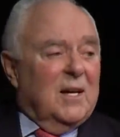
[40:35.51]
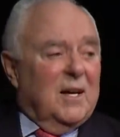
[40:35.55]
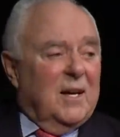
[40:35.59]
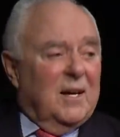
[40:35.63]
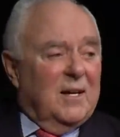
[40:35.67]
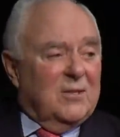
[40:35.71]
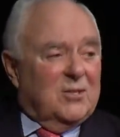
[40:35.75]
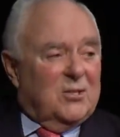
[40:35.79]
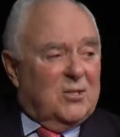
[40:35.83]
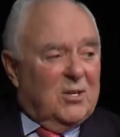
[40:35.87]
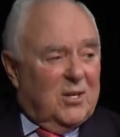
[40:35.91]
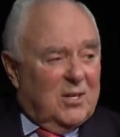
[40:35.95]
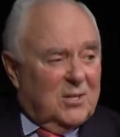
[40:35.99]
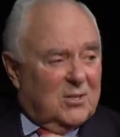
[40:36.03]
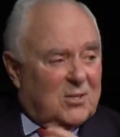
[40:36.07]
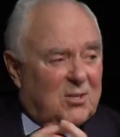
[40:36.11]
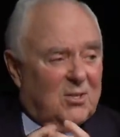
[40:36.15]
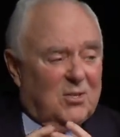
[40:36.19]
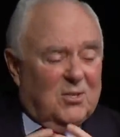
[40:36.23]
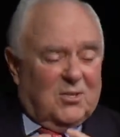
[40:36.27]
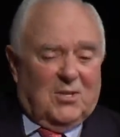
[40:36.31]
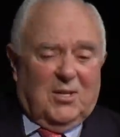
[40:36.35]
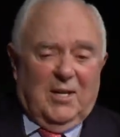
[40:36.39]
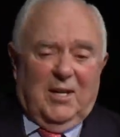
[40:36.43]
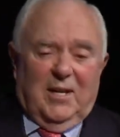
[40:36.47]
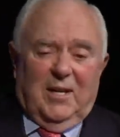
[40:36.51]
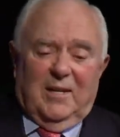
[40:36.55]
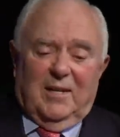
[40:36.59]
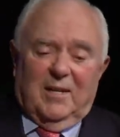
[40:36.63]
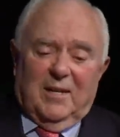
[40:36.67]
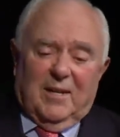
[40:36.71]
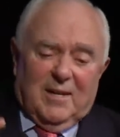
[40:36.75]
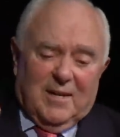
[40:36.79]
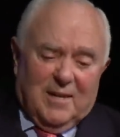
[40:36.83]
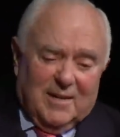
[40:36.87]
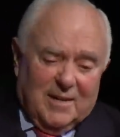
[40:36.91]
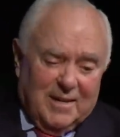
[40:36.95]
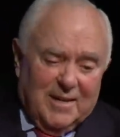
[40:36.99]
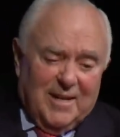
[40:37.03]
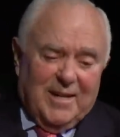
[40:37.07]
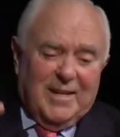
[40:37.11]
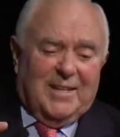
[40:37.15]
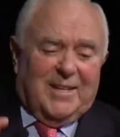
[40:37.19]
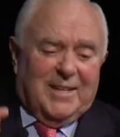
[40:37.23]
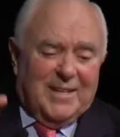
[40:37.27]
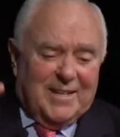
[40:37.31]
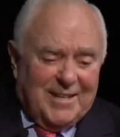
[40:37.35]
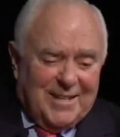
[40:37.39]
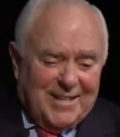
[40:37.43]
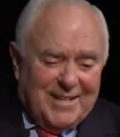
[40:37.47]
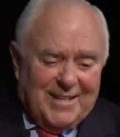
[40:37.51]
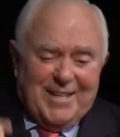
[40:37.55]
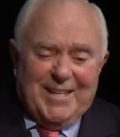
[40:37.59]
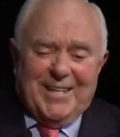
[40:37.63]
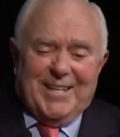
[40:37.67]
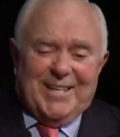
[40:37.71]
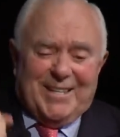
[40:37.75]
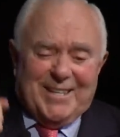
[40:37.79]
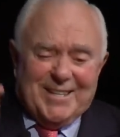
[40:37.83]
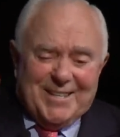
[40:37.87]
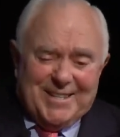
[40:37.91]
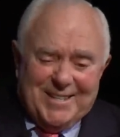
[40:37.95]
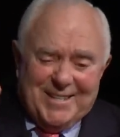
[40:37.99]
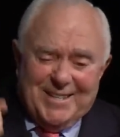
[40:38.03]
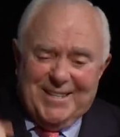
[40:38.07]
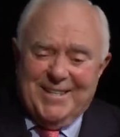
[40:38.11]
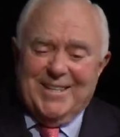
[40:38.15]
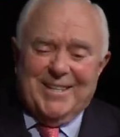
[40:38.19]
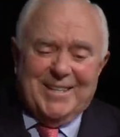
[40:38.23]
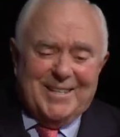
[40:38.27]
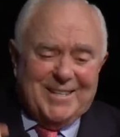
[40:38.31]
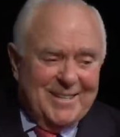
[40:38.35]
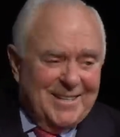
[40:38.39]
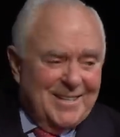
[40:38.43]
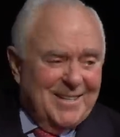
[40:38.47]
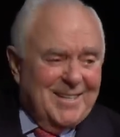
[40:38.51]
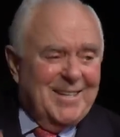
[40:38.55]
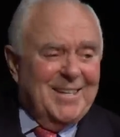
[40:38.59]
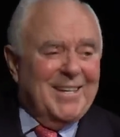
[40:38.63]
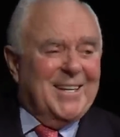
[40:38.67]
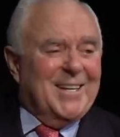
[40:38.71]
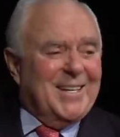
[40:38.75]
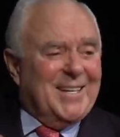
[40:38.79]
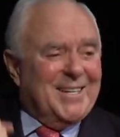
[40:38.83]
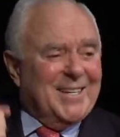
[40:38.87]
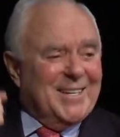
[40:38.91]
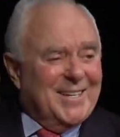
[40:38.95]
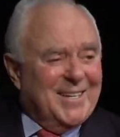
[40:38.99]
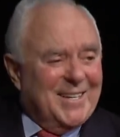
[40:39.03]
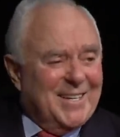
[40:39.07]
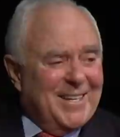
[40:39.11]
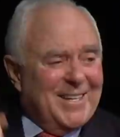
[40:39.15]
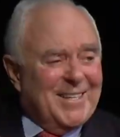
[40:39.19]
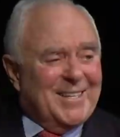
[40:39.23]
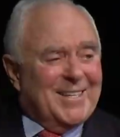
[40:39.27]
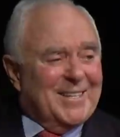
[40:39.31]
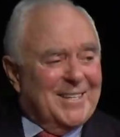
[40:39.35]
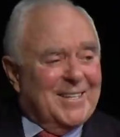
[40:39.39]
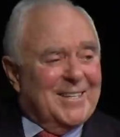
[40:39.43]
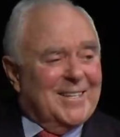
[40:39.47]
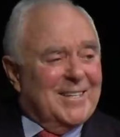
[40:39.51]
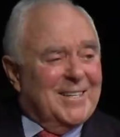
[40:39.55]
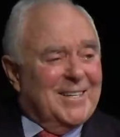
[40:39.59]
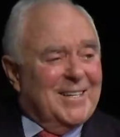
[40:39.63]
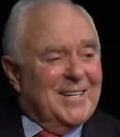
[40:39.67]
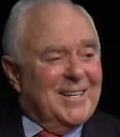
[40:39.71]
And Johnson said, nigga, nigga, nigga, nigga, nigga.